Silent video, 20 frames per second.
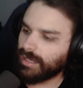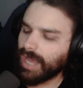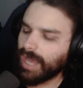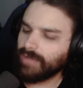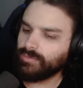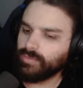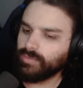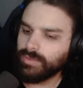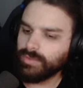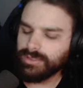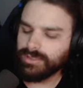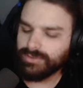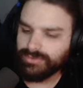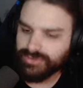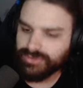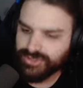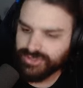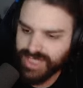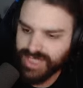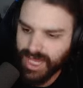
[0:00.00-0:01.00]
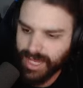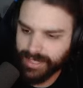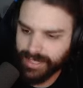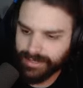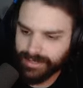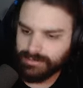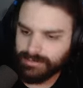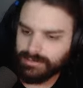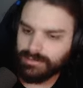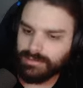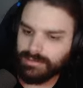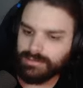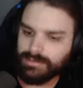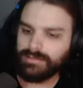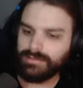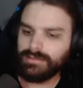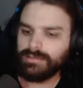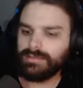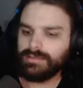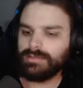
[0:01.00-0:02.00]
I will say
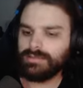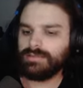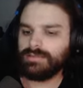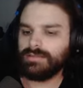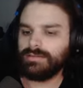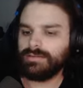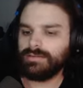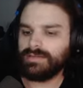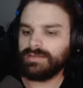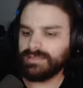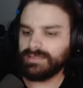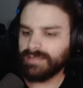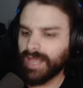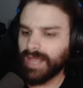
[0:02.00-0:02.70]
the